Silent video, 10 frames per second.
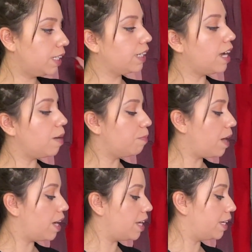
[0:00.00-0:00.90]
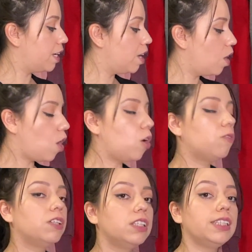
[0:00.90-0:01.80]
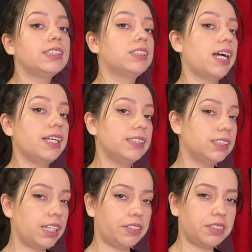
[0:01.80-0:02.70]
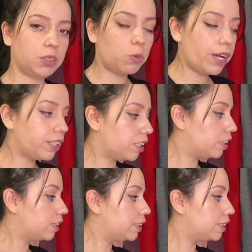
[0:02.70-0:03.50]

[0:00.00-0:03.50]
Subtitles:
I got my overly sized like sweaters,